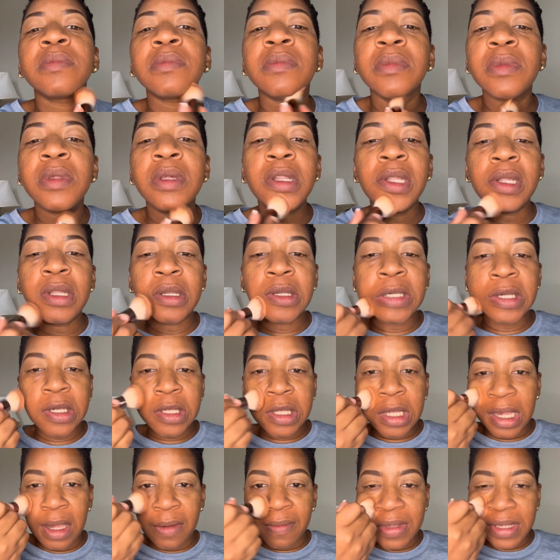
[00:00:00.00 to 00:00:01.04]
And it just
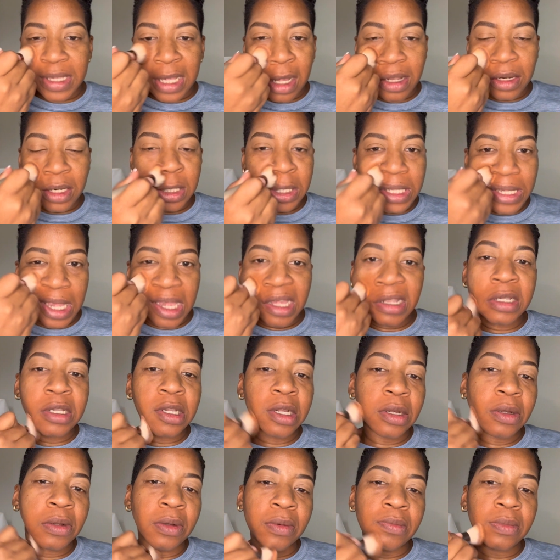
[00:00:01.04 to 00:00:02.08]
evens out the skin tone.
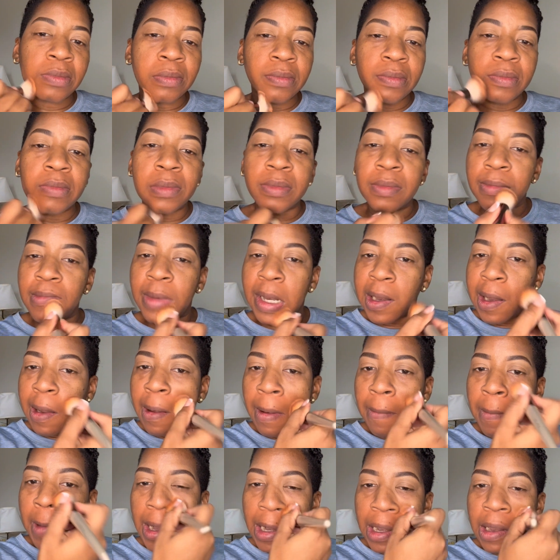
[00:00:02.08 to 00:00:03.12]
It
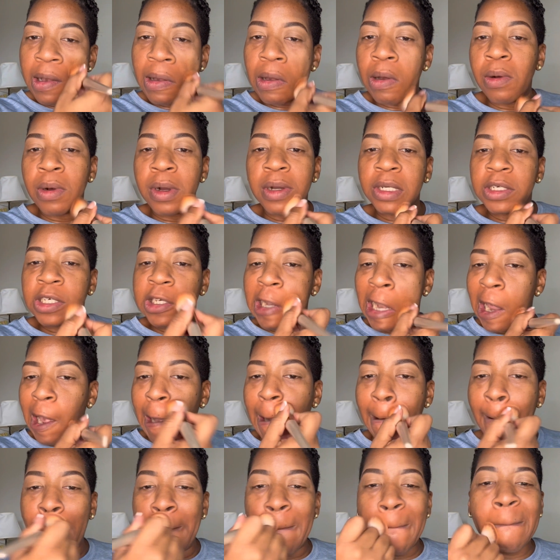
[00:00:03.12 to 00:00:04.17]
may look orange
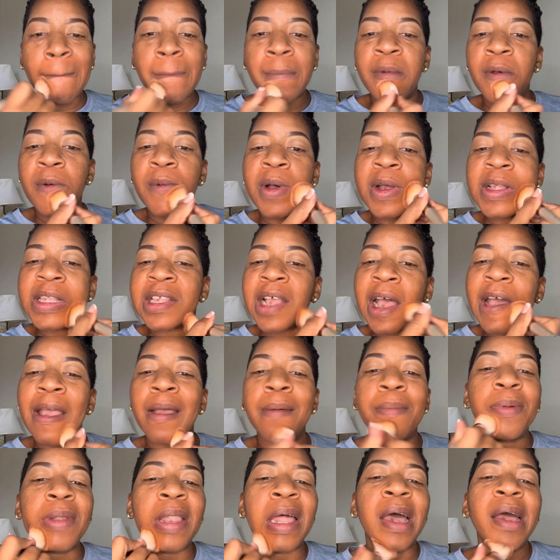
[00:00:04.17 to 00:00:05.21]
now, but once I
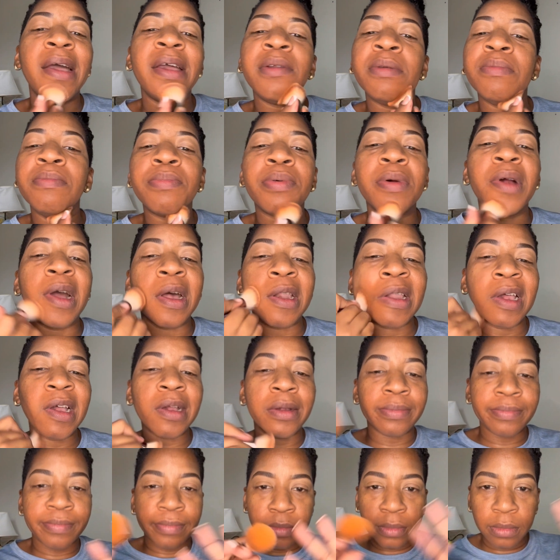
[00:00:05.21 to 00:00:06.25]
apply product,
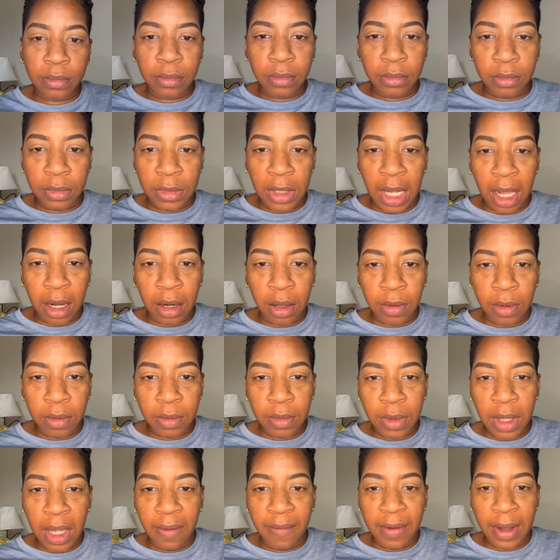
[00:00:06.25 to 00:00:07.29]
that'll
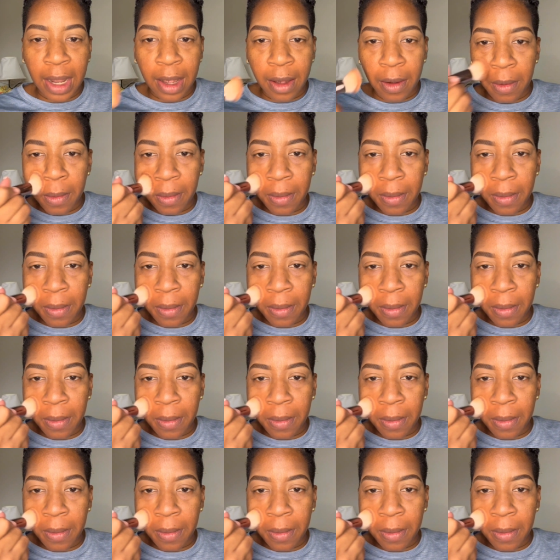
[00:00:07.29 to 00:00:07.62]
even out.